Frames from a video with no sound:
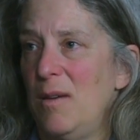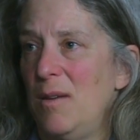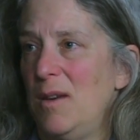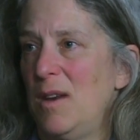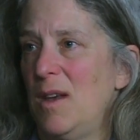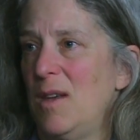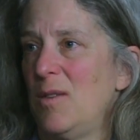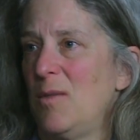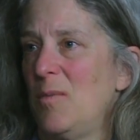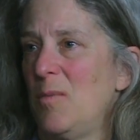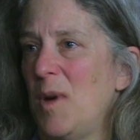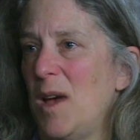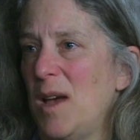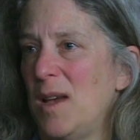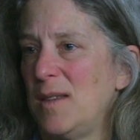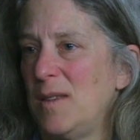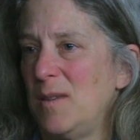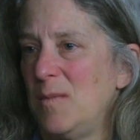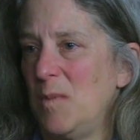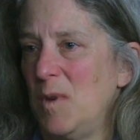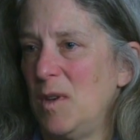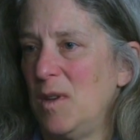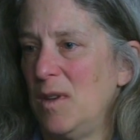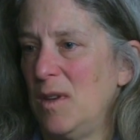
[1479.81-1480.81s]
Another
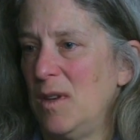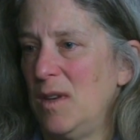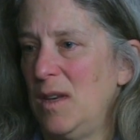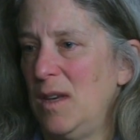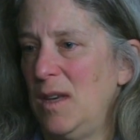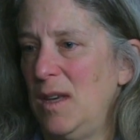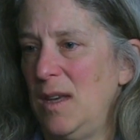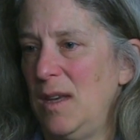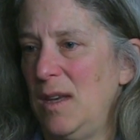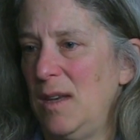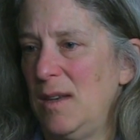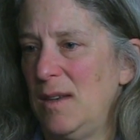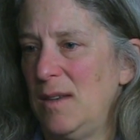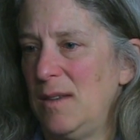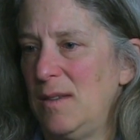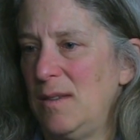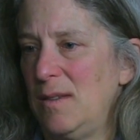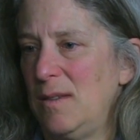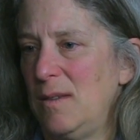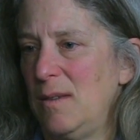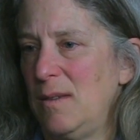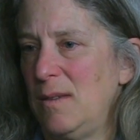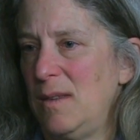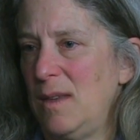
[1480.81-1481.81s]
possibility
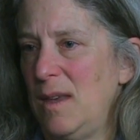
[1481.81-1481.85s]
is